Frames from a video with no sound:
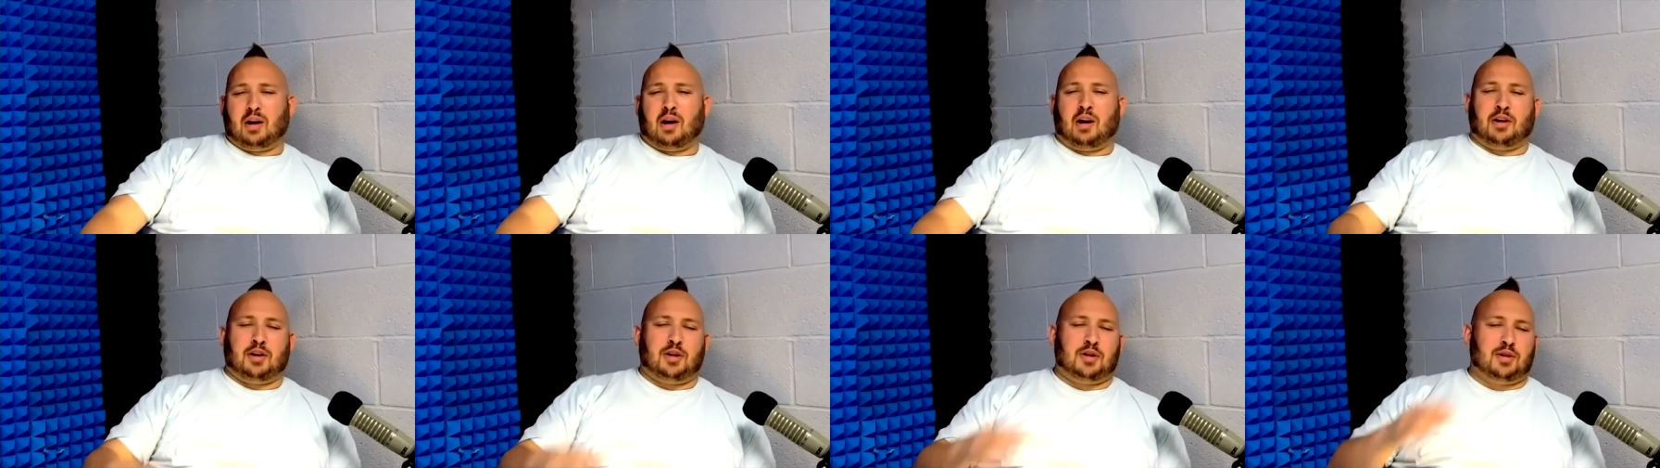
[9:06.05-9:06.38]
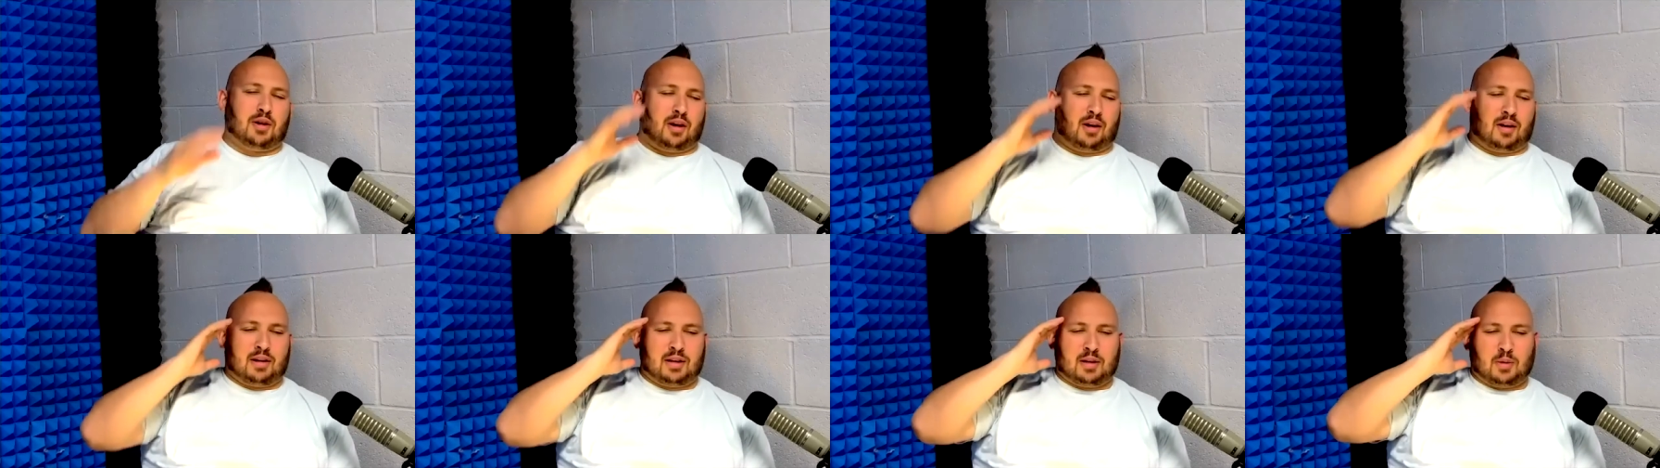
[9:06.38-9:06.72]
are you
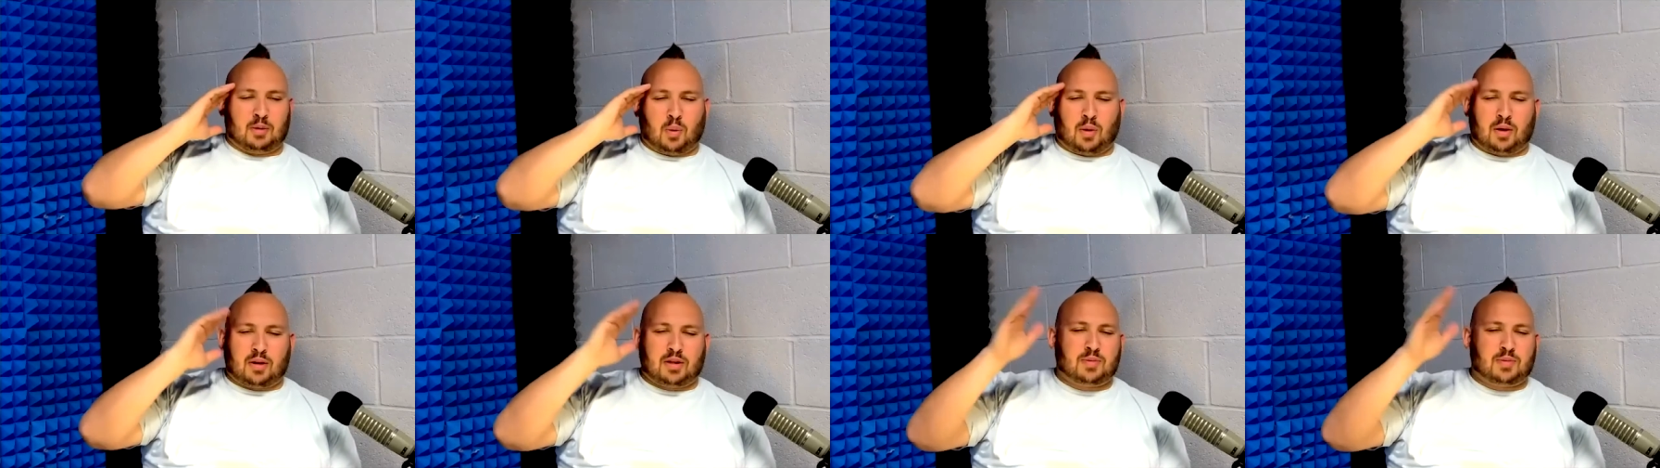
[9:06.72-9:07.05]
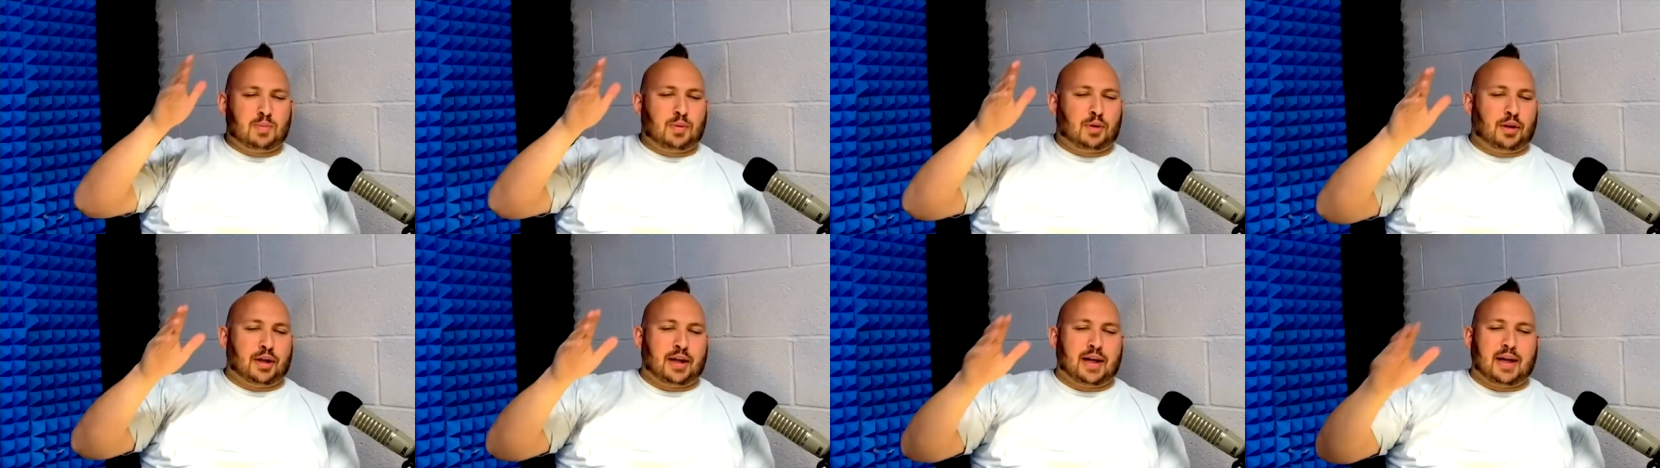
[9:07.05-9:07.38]
where's
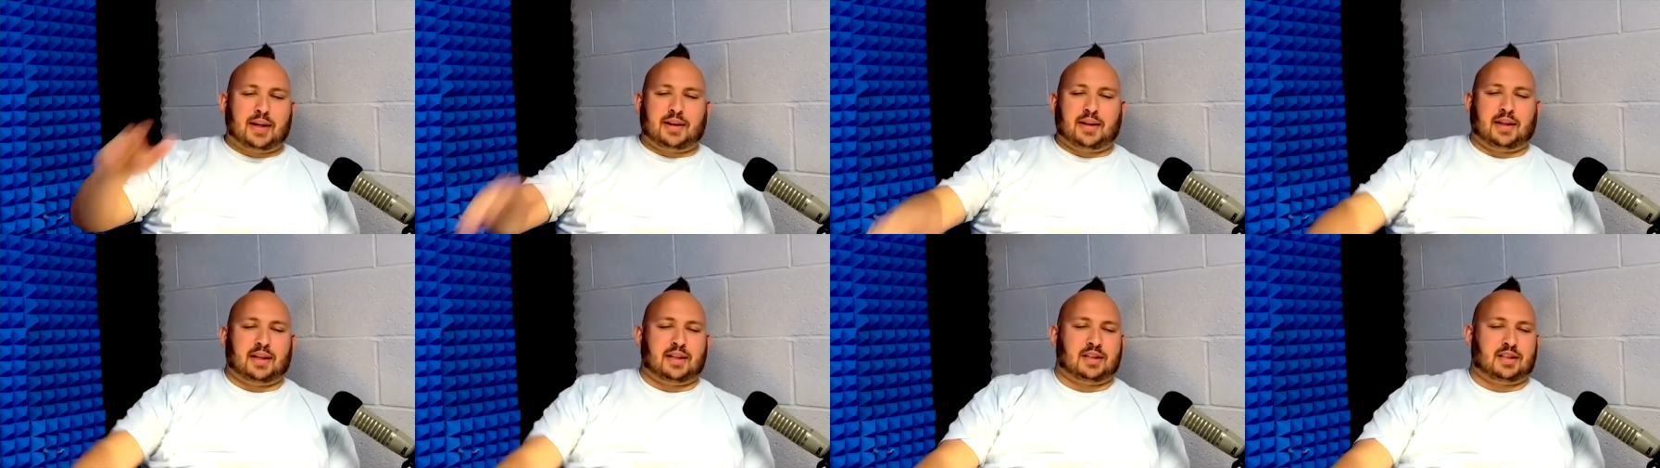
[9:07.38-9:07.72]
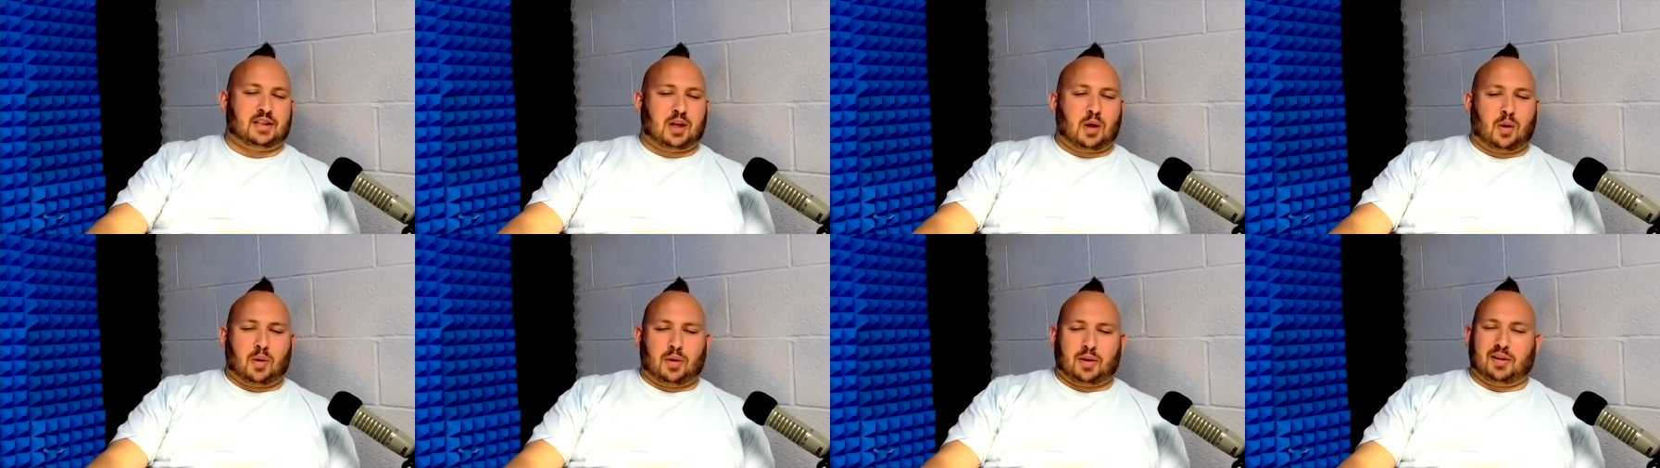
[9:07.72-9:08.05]
Maria think it's
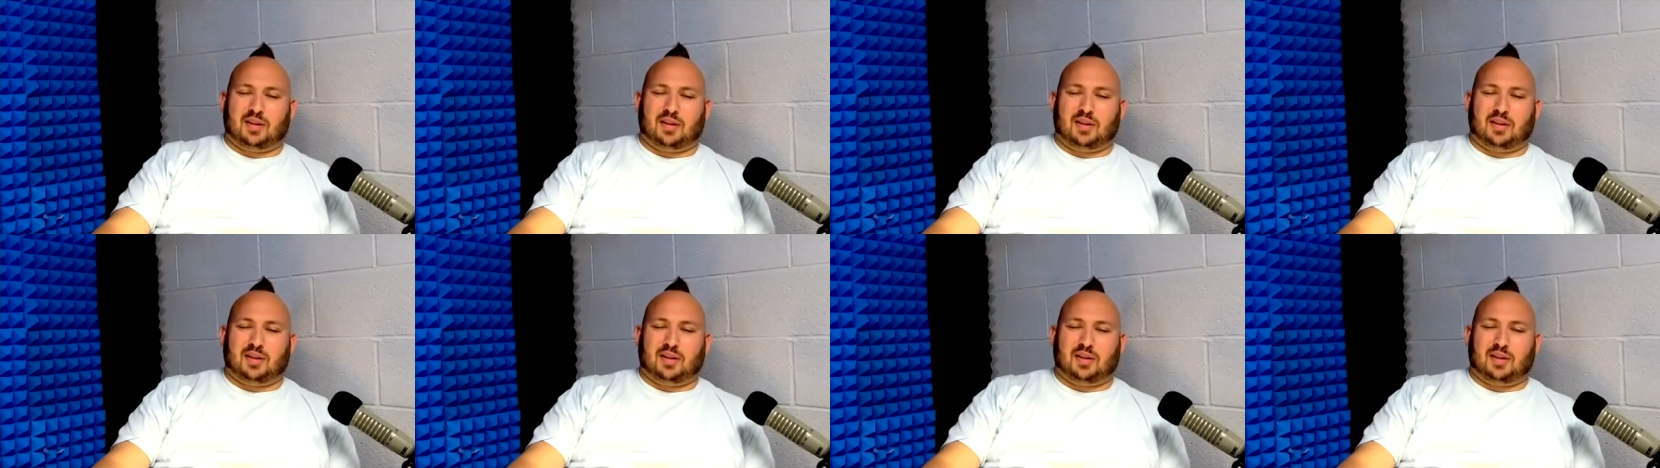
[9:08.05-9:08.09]
going?